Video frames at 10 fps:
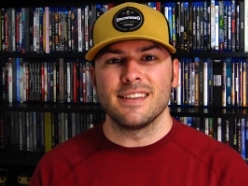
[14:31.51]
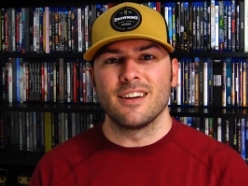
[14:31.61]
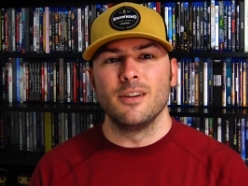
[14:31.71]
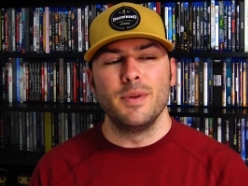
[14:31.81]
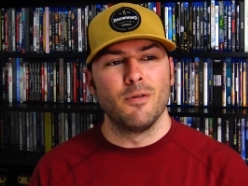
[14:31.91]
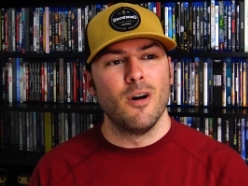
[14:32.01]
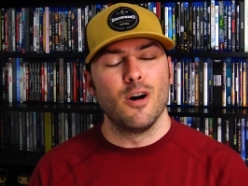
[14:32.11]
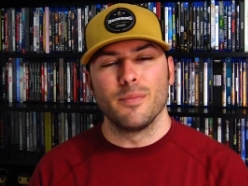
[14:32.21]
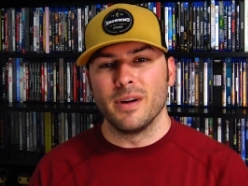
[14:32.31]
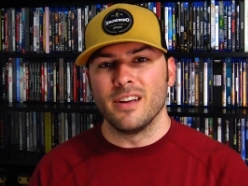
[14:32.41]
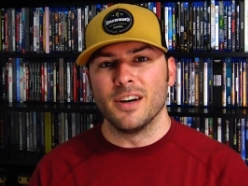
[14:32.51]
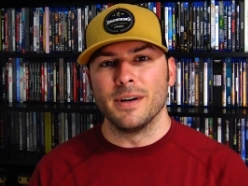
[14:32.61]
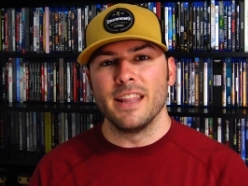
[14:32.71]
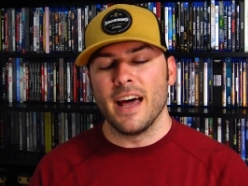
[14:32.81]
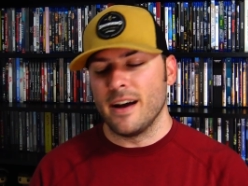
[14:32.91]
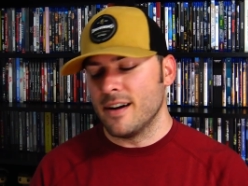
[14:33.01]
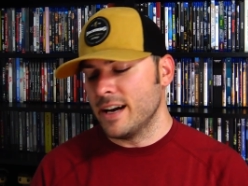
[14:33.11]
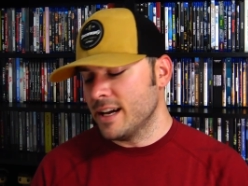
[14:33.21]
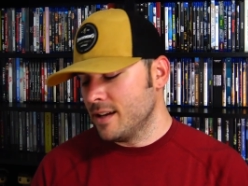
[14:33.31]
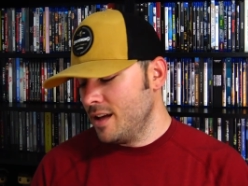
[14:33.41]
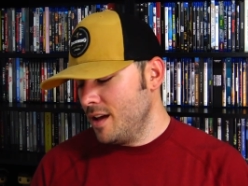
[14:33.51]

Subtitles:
I could be wrong, but in that area.